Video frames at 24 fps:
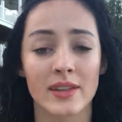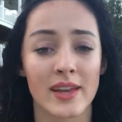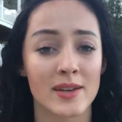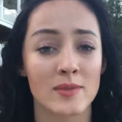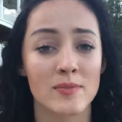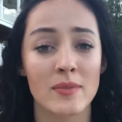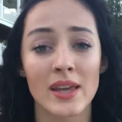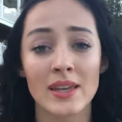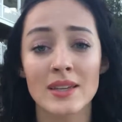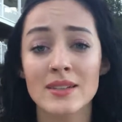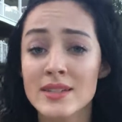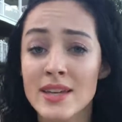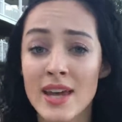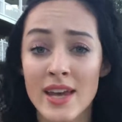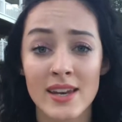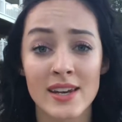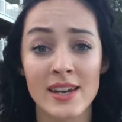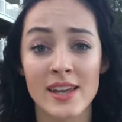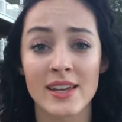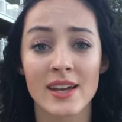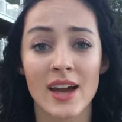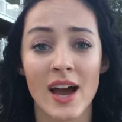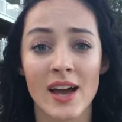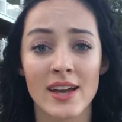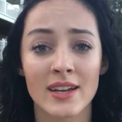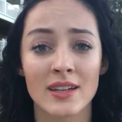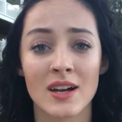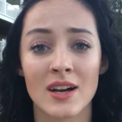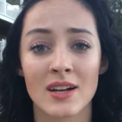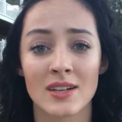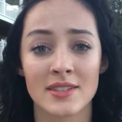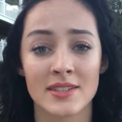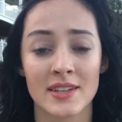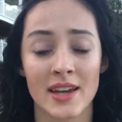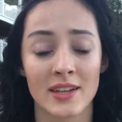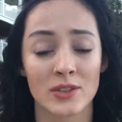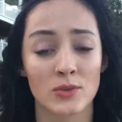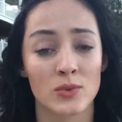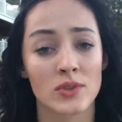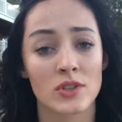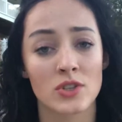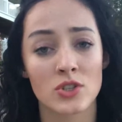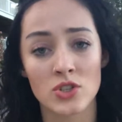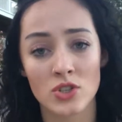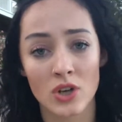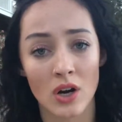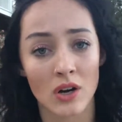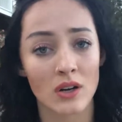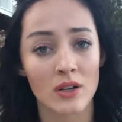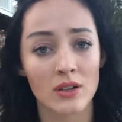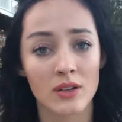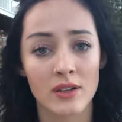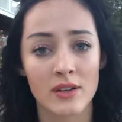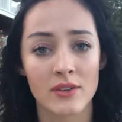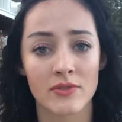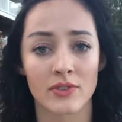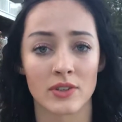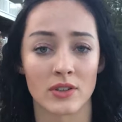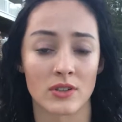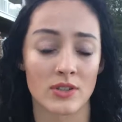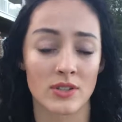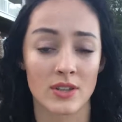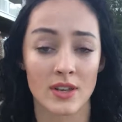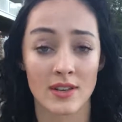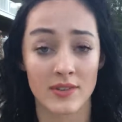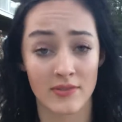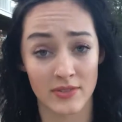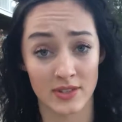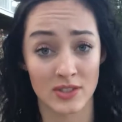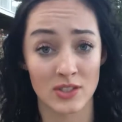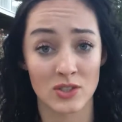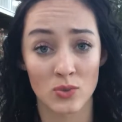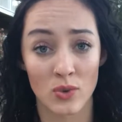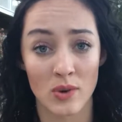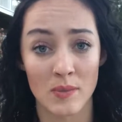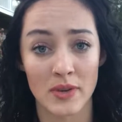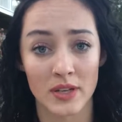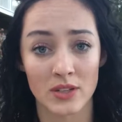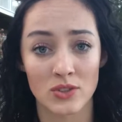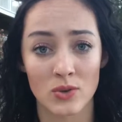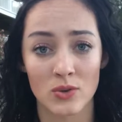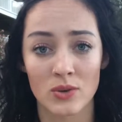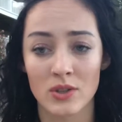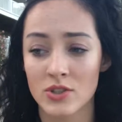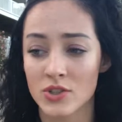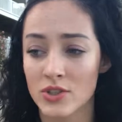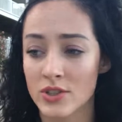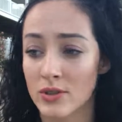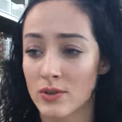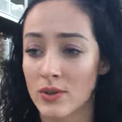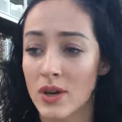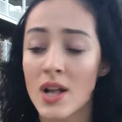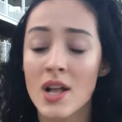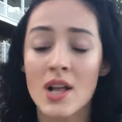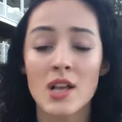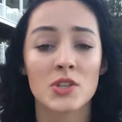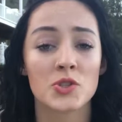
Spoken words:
like maintaining eye contact with a shark if it's swimming towards you,